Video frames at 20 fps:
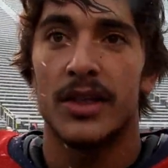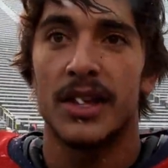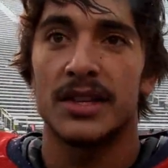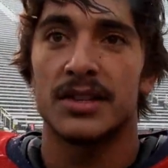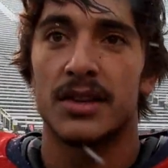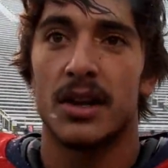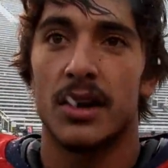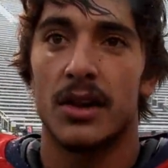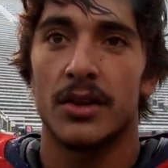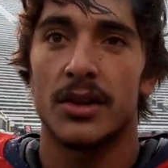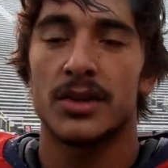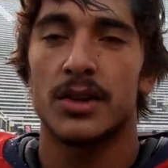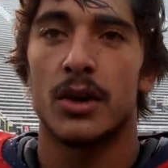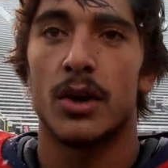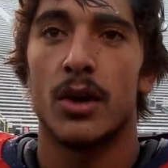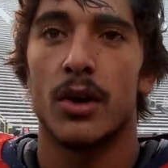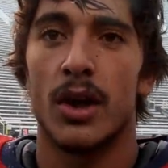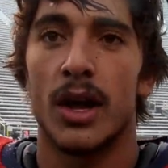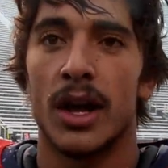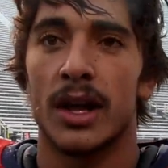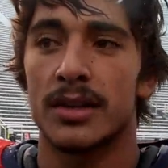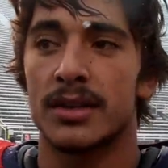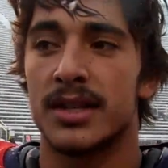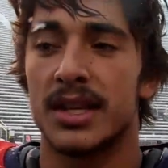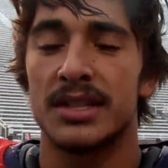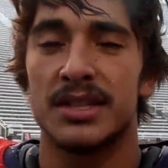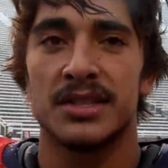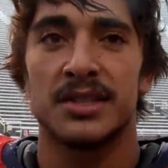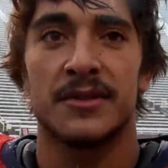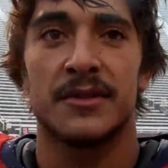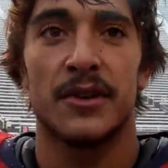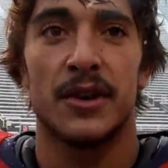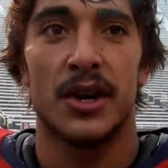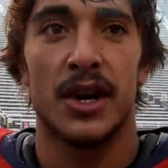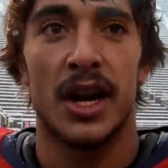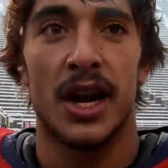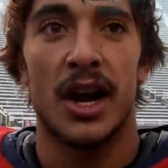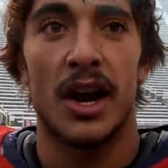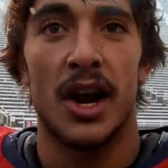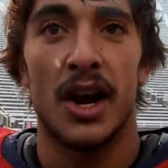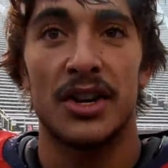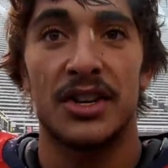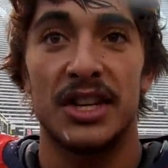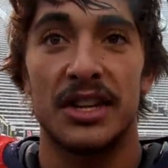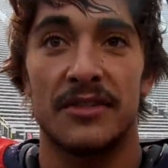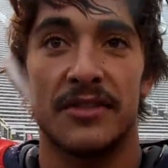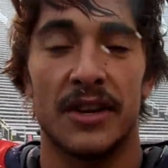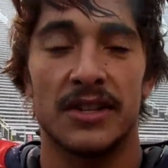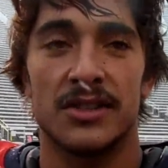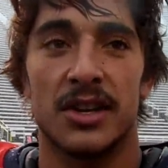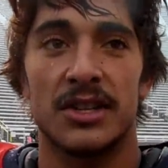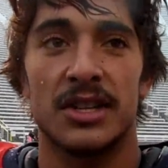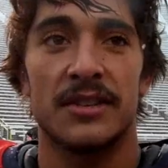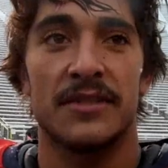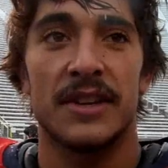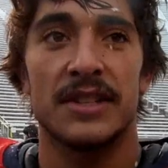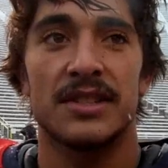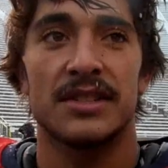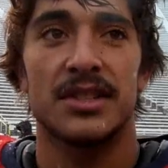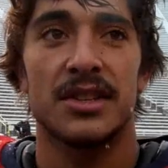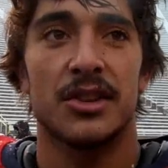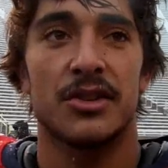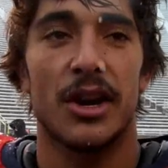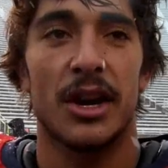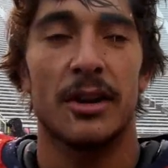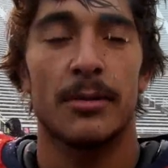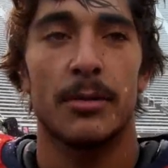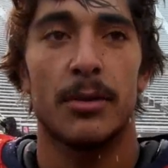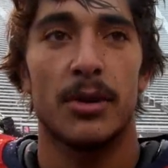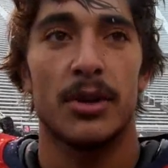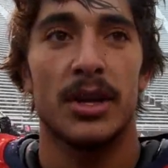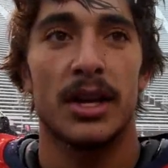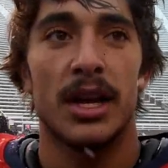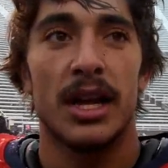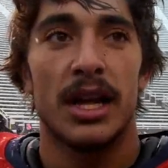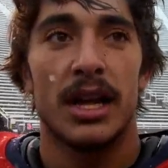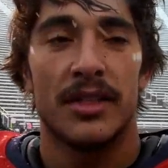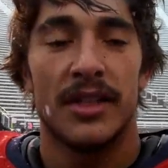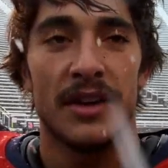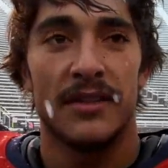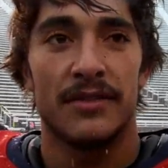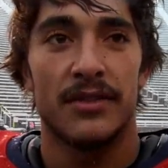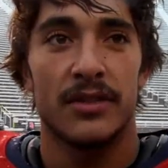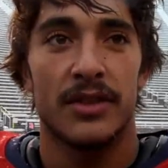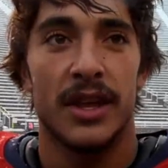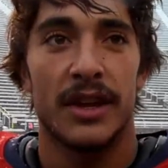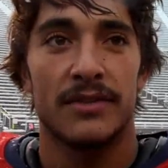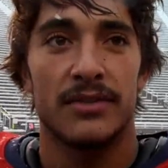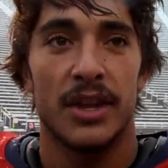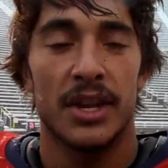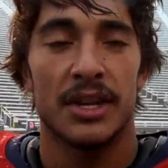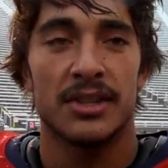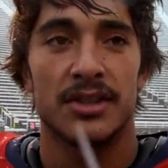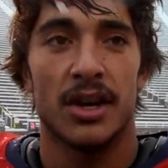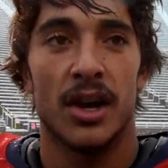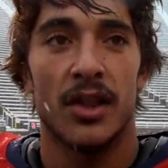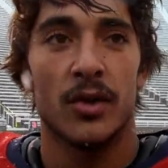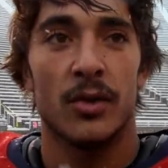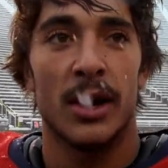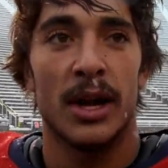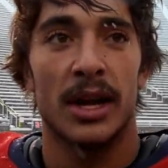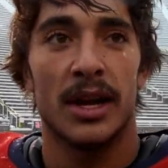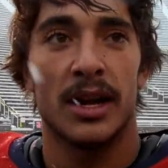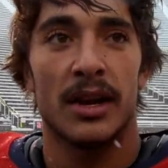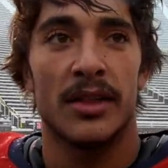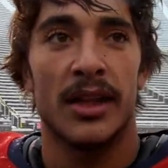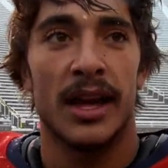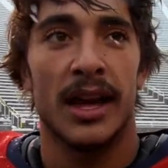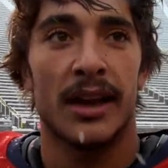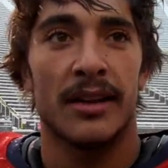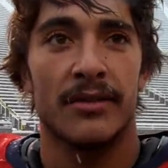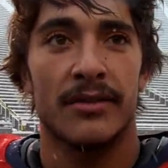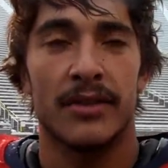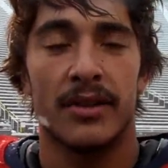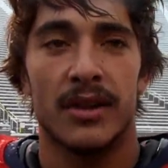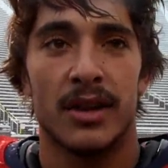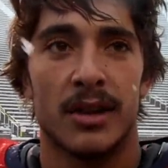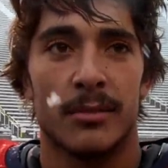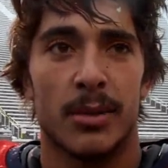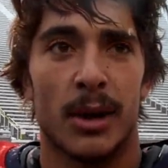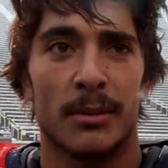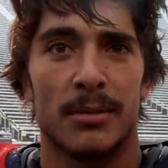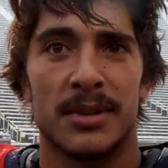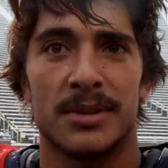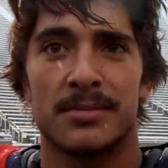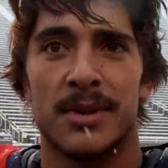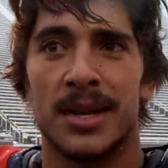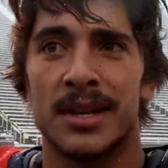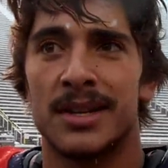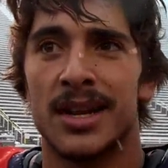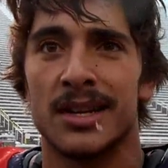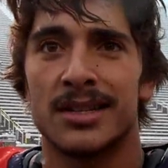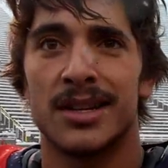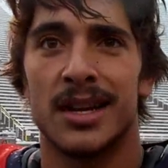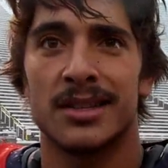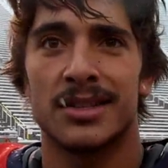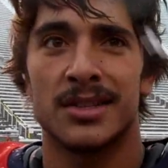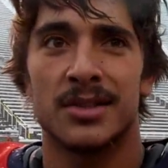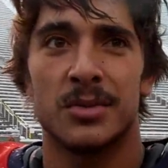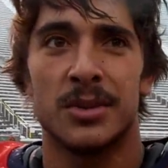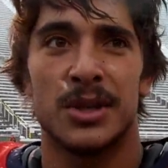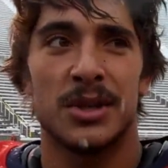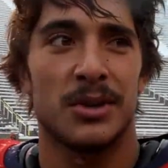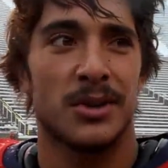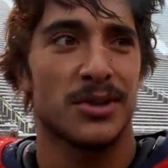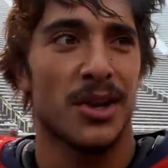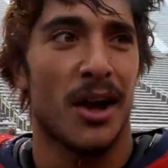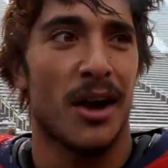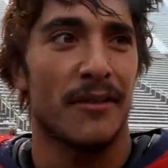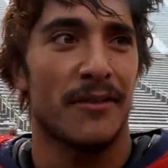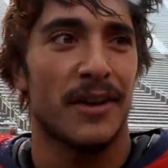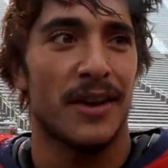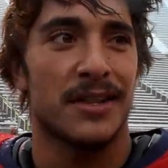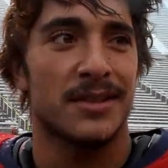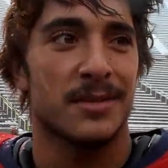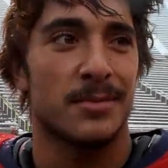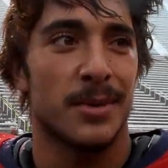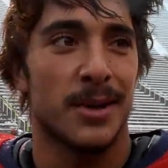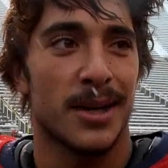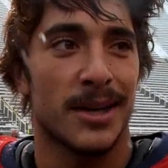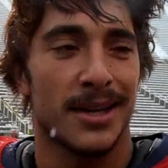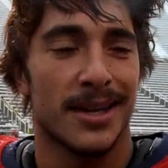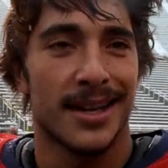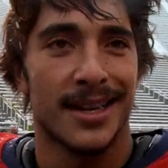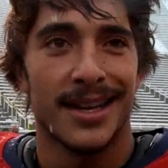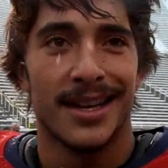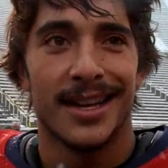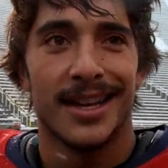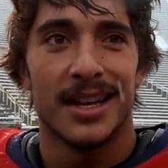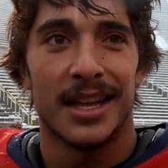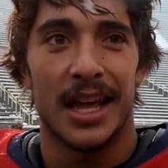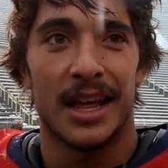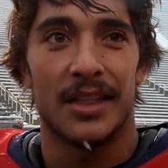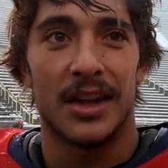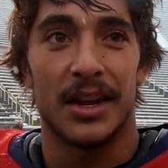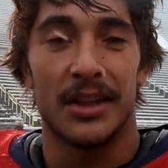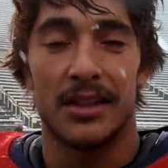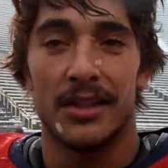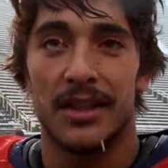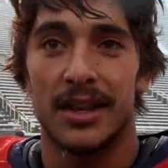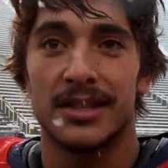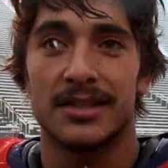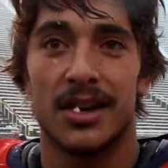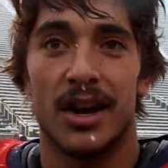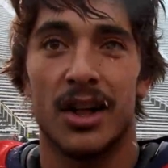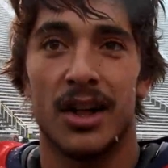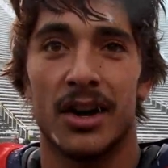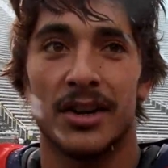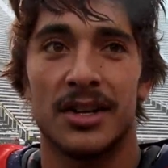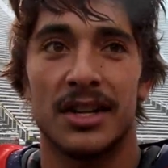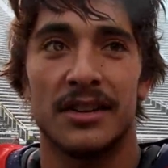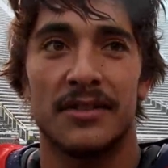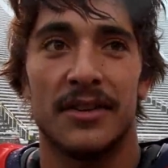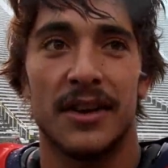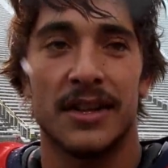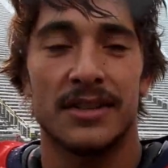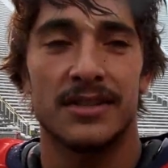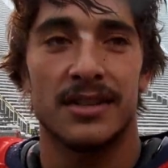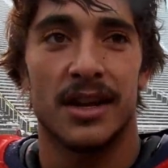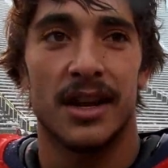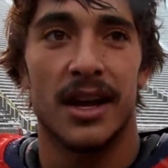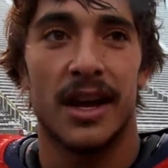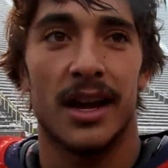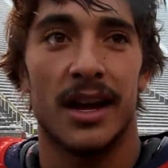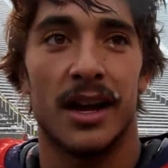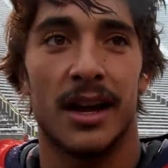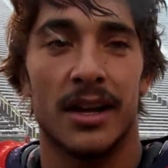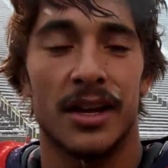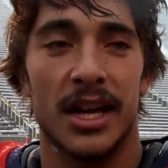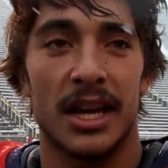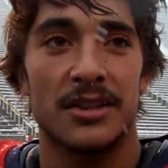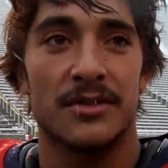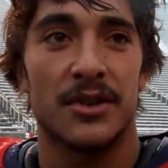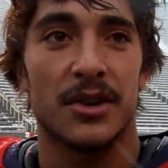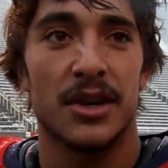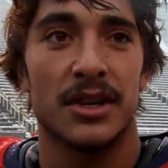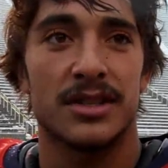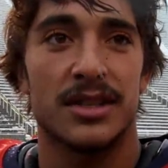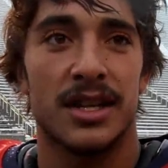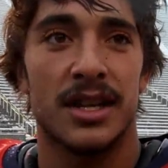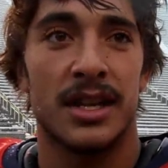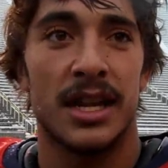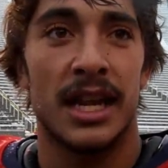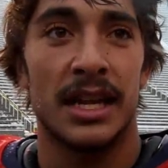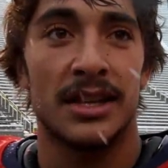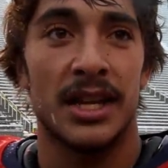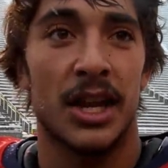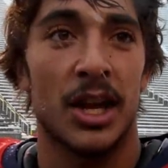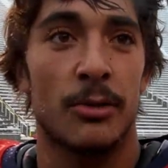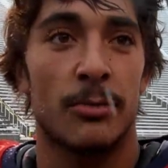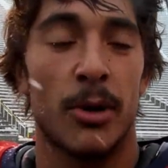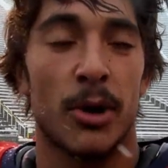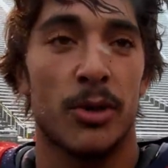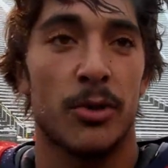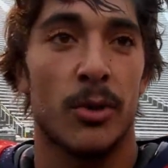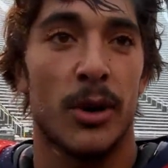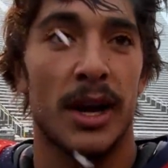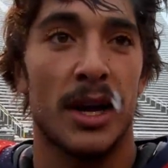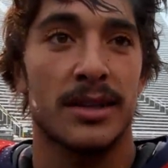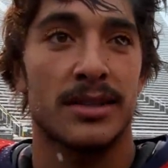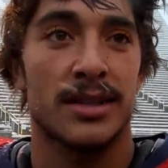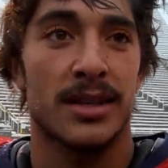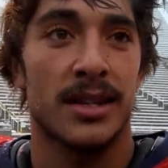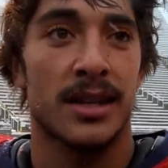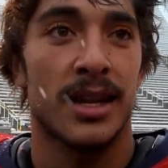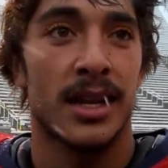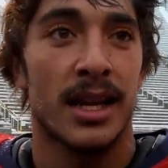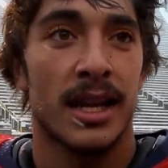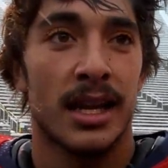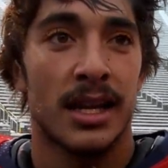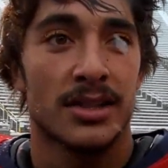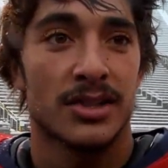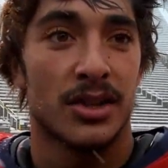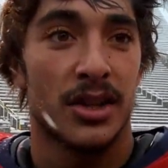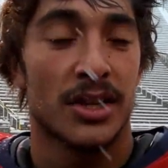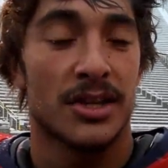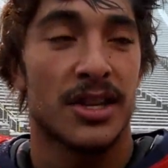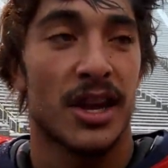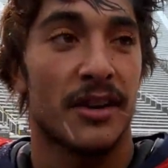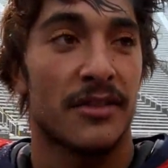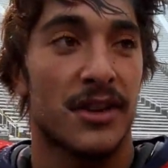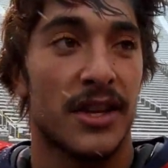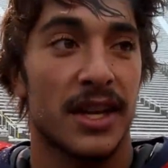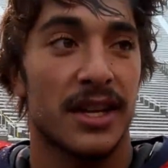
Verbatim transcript: this whole season's for our defense. Our defense is incredible. They've led us all the way here. They have probably as many touchdowns as we do as offense, but yeah, it's all our defense. Gage Ferguson and Nick, they go both ways, and so they're tough